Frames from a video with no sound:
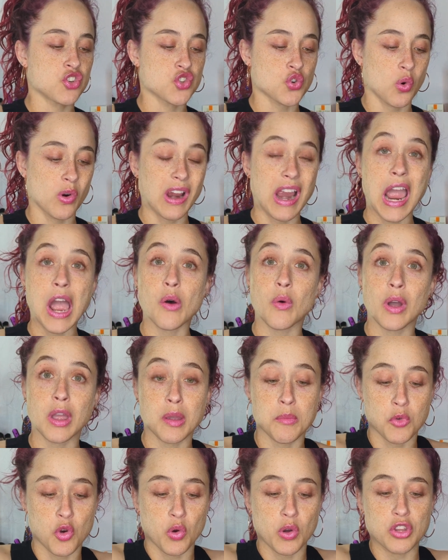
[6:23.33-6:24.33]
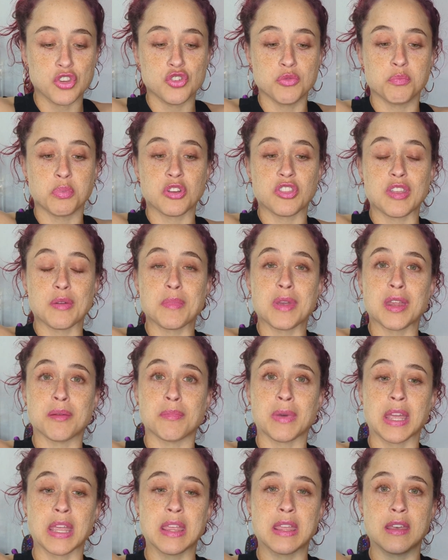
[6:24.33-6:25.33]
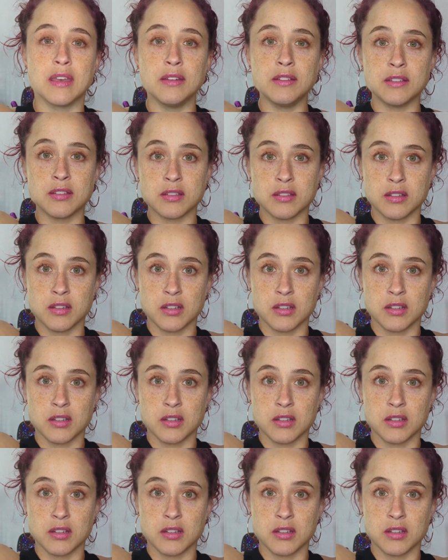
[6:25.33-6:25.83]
sure how I am going to put them in my kit.